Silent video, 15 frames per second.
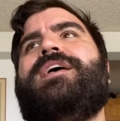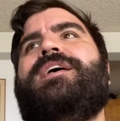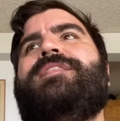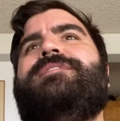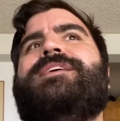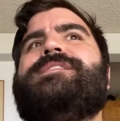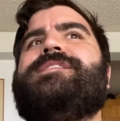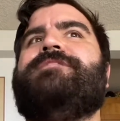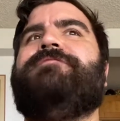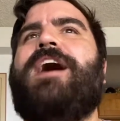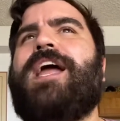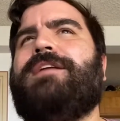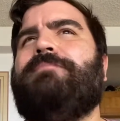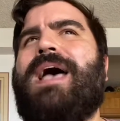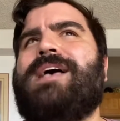this
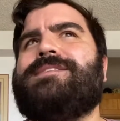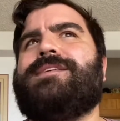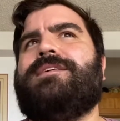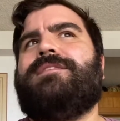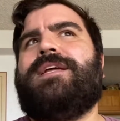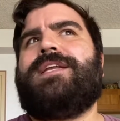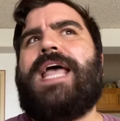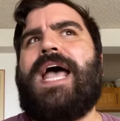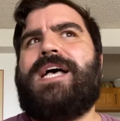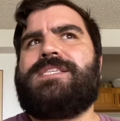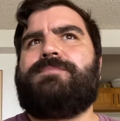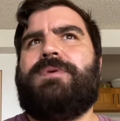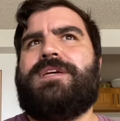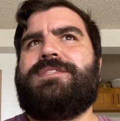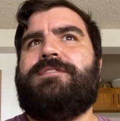divine masculine
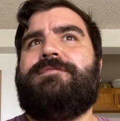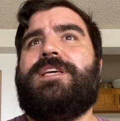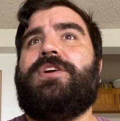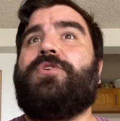aspect of the